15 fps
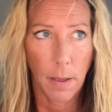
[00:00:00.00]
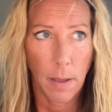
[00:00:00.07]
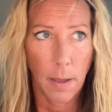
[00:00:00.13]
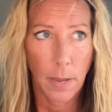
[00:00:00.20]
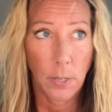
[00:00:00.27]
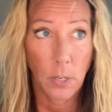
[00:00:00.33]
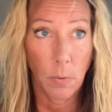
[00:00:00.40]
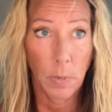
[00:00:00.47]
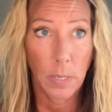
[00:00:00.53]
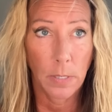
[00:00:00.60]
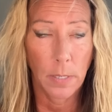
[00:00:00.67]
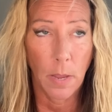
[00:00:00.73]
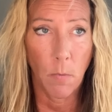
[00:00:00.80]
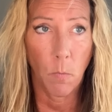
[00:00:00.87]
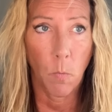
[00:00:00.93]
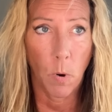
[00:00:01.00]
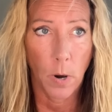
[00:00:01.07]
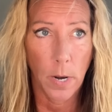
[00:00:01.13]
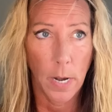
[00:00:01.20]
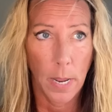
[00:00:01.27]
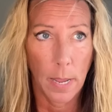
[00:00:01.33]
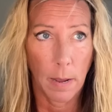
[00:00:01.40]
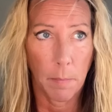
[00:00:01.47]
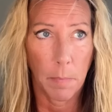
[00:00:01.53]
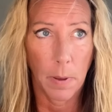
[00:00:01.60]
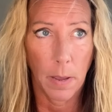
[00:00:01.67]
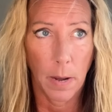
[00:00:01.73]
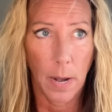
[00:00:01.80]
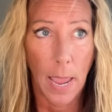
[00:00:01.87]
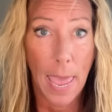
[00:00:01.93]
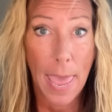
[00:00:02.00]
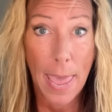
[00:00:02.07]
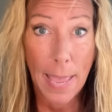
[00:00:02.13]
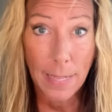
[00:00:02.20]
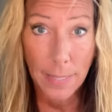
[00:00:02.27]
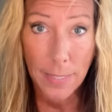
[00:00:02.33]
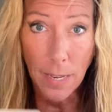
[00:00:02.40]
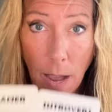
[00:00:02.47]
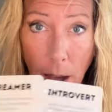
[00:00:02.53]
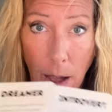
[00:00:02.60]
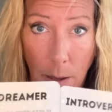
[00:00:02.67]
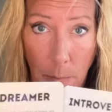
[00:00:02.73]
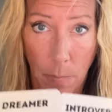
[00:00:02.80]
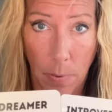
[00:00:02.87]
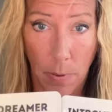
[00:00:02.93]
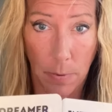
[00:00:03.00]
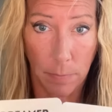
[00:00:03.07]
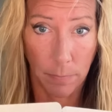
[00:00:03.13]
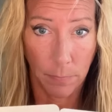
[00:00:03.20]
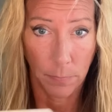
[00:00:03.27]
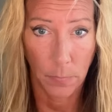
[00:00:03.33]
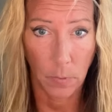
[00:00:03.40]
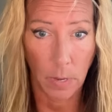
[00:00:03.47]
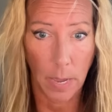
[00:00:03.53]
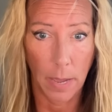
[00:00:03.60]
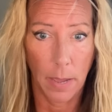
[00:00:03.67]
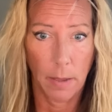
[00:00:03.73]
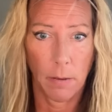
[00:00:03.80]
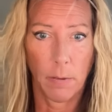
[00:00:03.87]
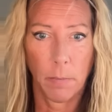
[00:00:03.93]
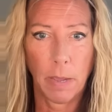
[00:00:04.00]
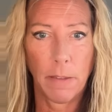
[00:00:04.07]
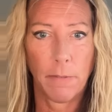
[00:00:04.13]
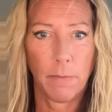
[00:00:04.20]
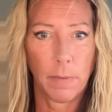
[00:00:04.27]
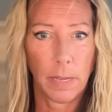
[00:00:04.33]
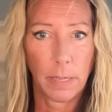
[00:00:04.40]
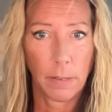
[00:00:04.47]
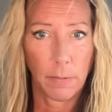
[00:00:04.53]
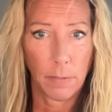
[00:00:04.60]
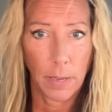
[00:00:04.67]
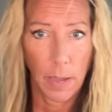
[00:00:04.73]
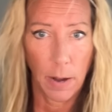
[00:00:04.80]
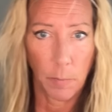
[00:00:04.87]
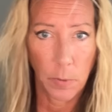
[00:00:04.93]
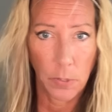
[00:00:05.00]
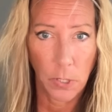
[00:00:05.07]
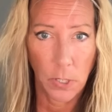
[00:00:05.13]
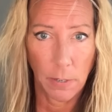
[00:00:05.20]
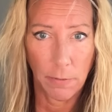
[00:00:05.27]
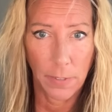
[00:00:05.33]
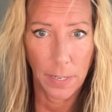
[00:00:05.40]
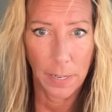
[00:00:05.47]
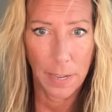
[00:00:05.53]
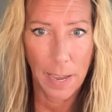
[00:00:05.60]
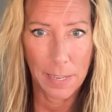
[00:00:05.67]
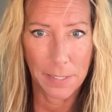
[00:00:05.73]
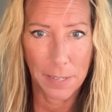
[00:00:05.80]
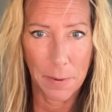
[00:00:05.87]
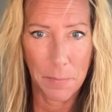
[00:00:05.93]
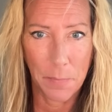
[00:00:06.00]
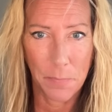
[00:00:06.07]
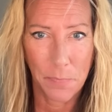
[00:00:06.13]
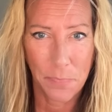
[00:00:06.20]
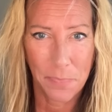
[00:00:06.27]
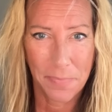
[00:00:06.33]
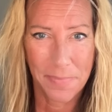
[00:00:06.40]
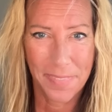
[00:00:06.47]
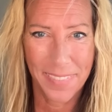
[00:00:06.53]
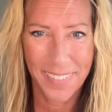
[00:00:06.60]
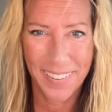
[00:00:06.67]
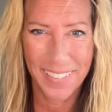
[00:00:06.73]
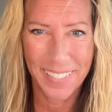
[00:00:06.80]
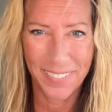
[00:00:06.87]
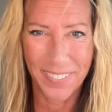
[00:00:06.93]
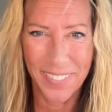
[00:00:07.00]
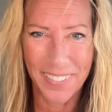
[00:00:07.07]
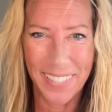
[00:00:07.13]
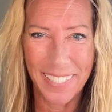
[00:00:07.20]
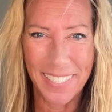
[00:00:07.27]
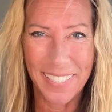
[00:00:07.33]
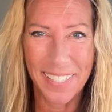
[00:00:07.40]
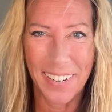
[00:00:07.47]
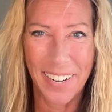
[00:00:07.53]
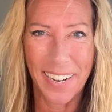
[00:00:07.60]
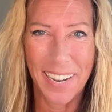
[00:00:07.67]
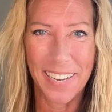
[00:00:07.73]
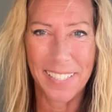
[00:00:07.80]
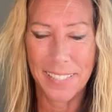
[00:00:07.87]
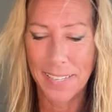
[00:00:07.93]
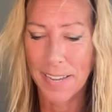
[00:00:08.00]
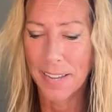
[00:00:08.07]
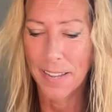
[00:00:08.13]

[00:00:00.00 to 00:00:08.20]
I don't want to say warning, but heads up. Okay, oh, my camera's shifting as I'm doing this. Sorry, guys.